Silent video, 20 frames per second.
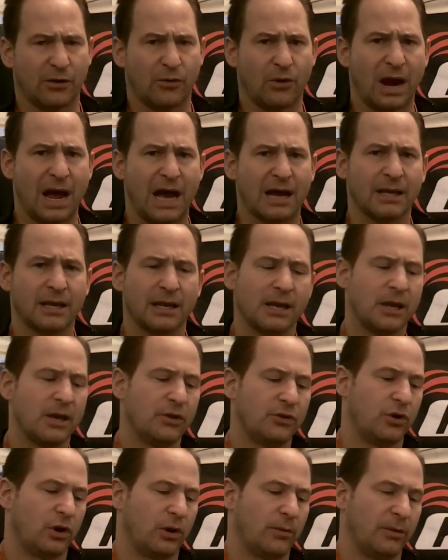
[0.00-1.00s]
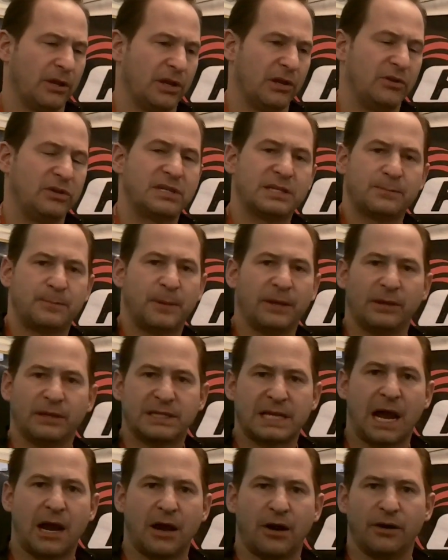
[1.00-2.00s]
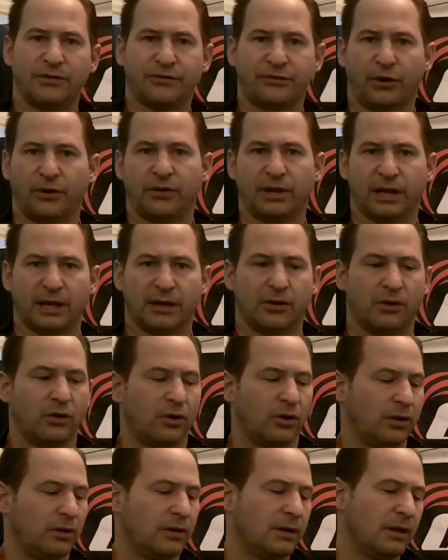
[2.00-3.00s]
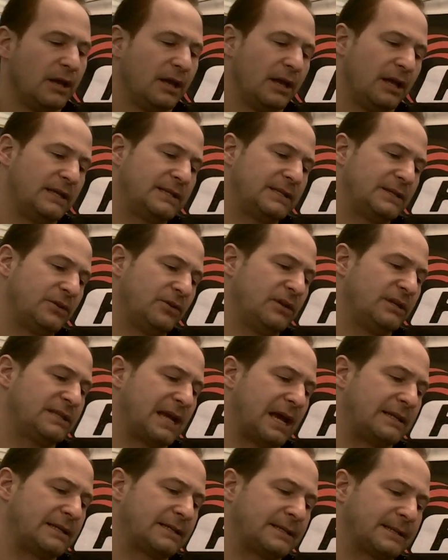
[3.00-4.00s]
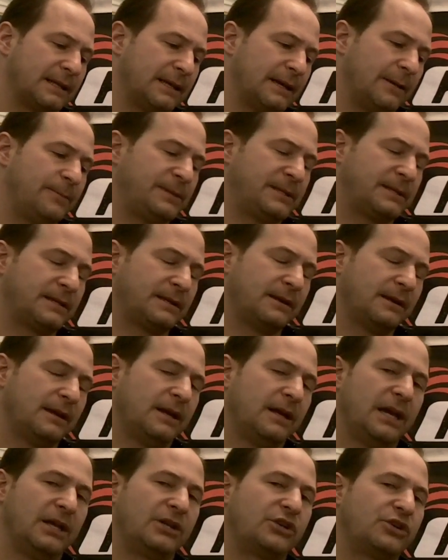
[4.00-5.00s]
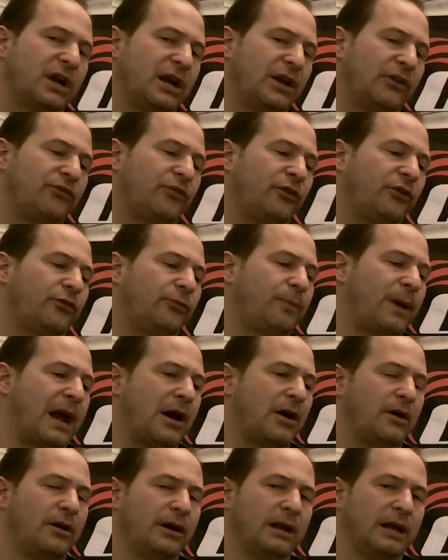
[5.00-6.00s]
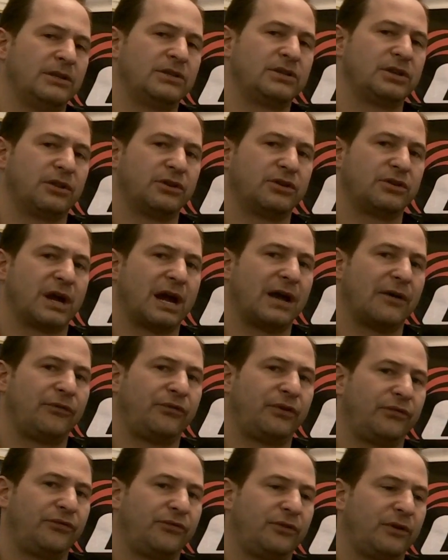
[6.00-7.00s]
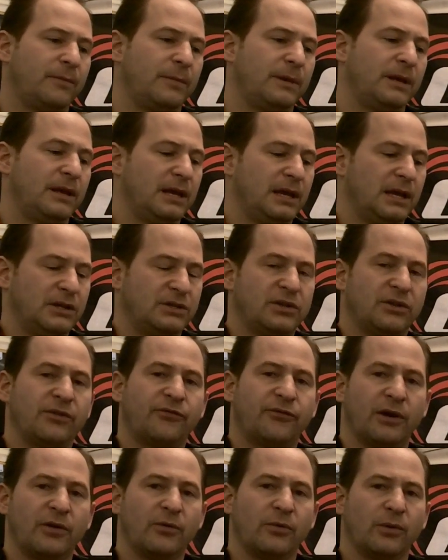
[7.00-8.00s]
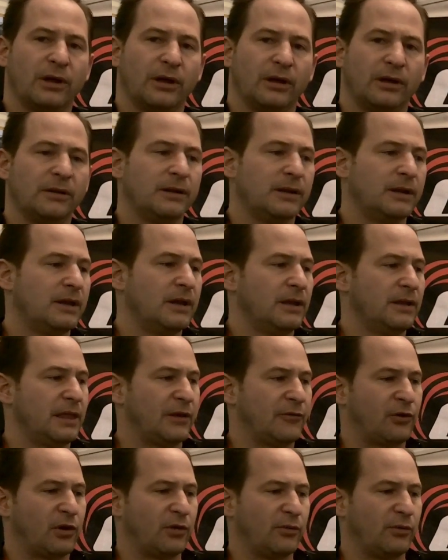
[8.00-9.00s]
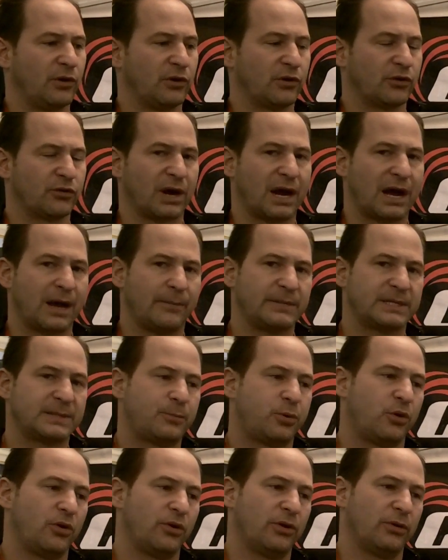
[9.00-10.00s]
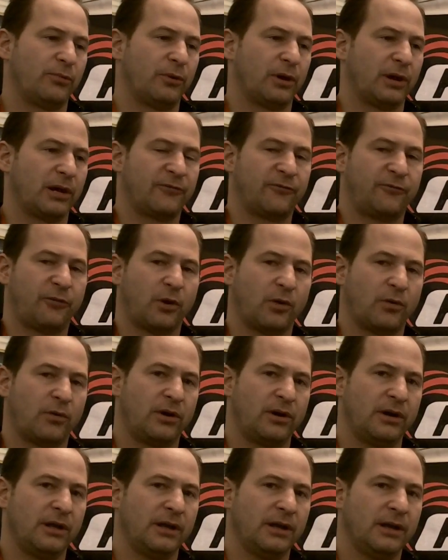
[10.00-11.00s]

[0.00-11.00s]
rock, normally you'd spin the tire and start digging a hole. As soon as that slips, it transfers power into the drive system, into the front wheel. That front wheel grabs, pull the bike forward,